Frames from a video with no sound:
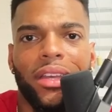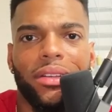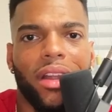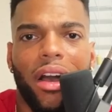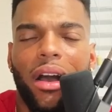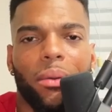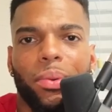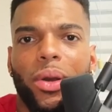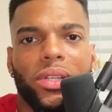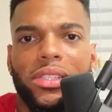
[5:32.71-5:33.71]
Nah,
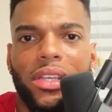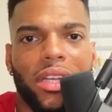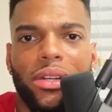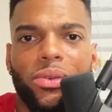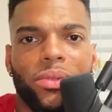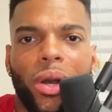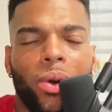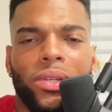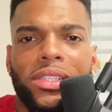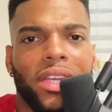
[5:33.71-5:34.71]
bro, this ain't no, no,
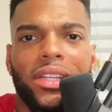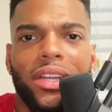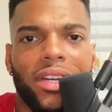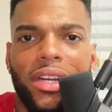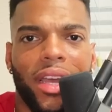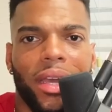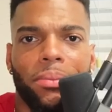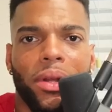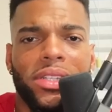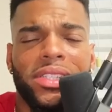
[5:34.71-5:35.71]
this ain't none of that,
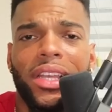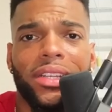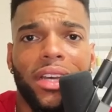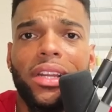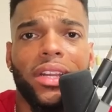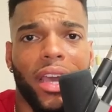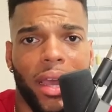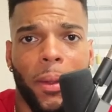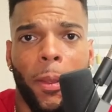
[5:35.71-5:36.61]
bro. This ain't none of that.